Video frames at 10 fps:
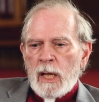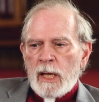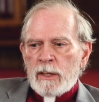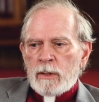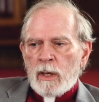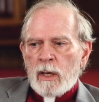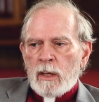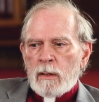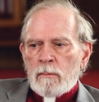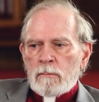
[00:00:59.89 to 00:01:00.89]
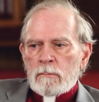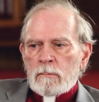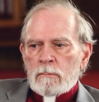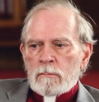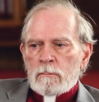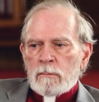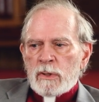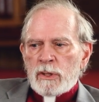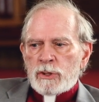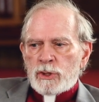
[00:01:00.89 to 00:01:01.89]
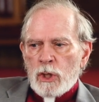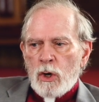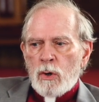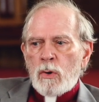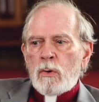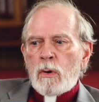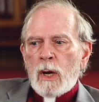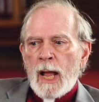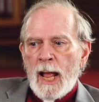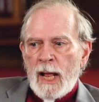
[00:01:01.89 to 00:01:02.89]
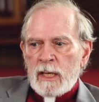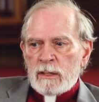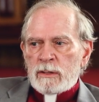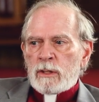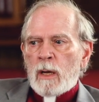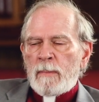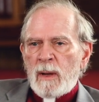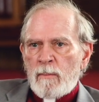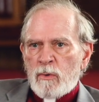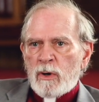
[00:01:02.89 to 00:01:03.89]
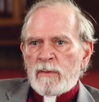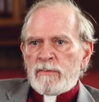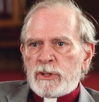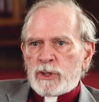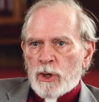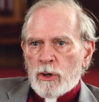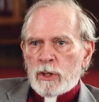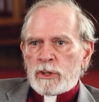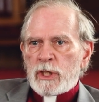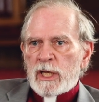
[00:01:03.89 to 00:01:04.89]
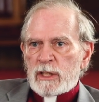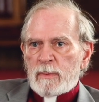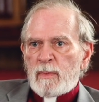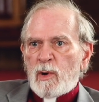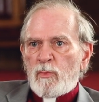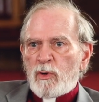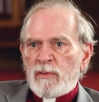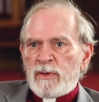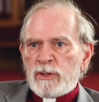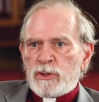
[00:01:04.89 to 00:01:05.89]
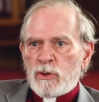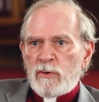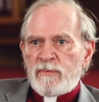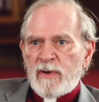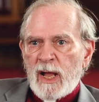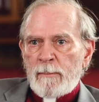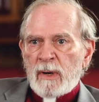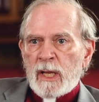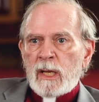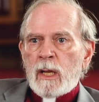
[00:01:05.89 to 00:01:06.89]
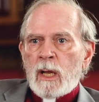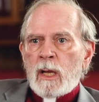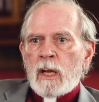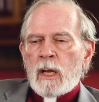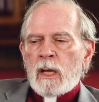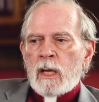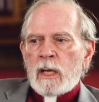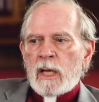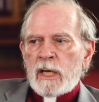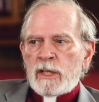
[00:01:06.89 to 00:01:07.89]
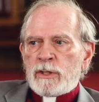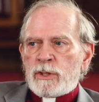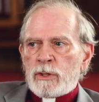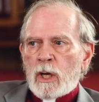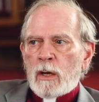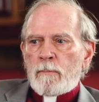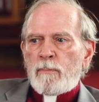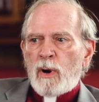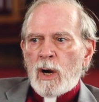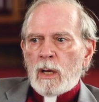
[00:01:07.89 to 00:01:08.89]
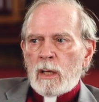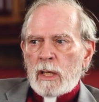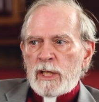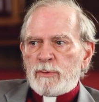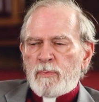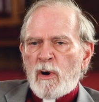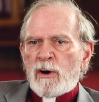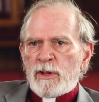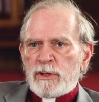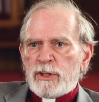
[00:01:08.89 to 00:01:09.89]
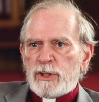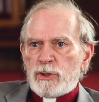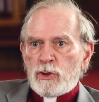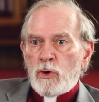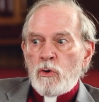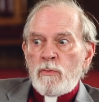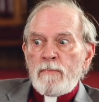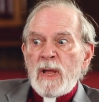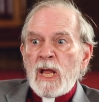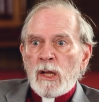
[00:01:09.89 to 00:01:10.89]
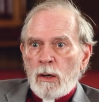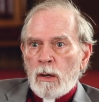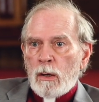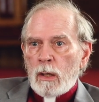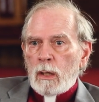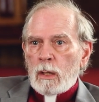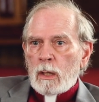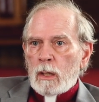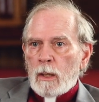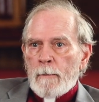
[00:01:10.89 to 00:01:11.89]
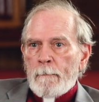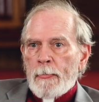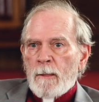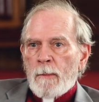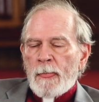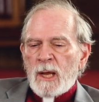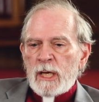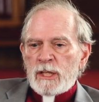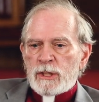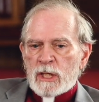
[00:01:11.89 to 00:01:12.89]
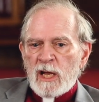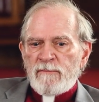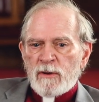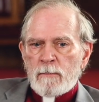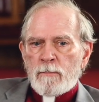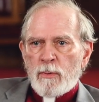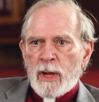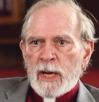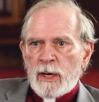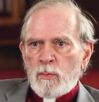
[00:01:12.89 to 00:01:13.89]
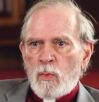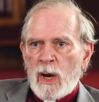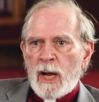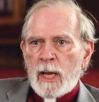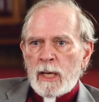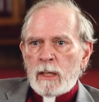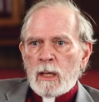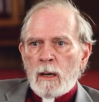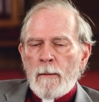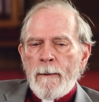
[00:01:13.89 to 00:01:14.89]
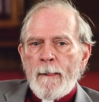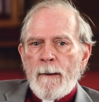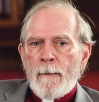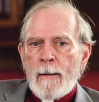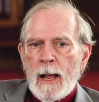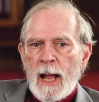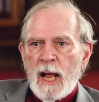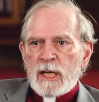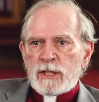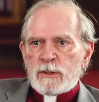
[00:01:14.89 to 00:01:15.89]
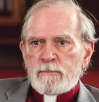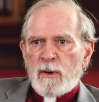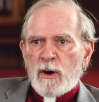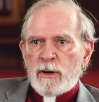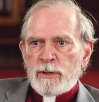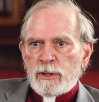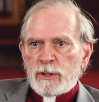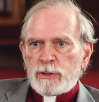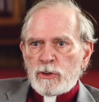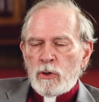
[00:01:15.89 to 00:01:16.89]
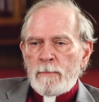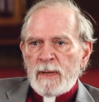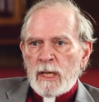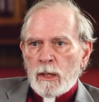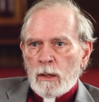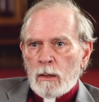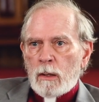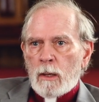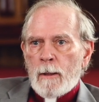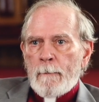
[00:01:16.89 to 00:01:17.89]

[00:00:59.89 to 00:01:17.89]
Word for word: And uh, so, as a member the church, as a member of this new family, he's part, he's part of this new meal. He's given bread and wine as part of this new meal.